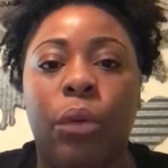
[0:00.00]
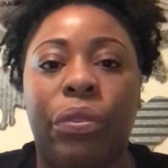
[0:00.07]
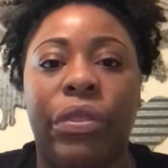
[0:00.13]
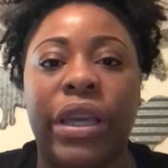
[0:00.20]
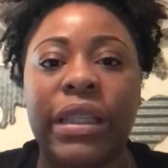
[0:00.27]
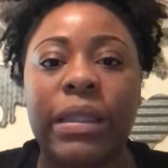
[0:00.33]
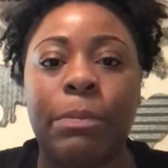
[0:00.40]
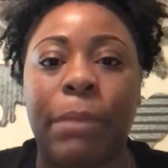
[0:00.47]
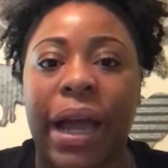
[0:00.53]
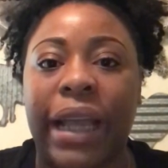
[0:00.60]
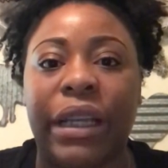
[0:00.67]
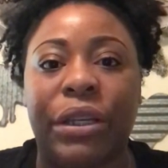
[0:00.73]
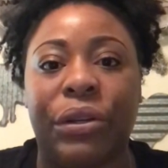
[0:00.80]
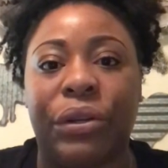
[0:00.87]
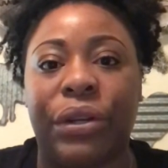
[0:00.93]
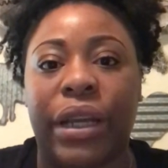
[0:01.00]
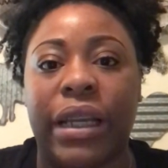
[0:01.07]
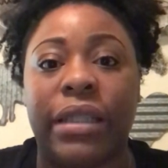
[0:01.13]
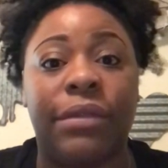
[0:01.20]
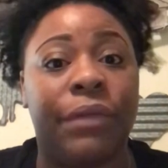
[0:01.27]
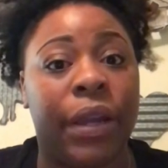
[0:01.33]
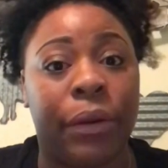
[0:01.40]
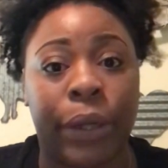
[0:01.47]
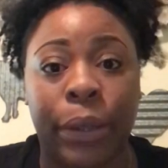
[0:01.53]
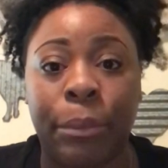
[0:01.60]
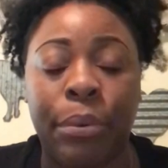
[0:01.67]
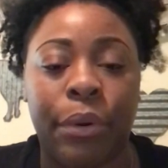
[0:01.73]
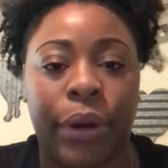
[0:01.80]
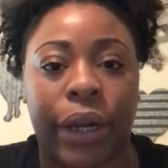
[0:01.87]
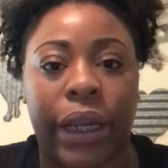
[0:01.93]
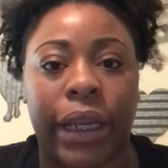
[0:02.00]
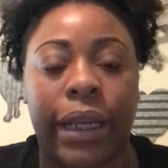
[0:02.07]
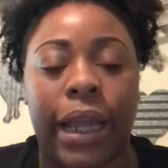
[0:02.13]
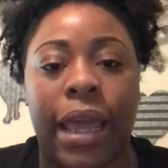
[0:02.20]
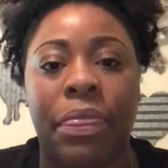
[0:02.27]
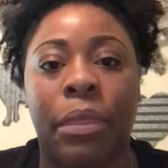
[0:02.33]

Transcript: This binder is very important,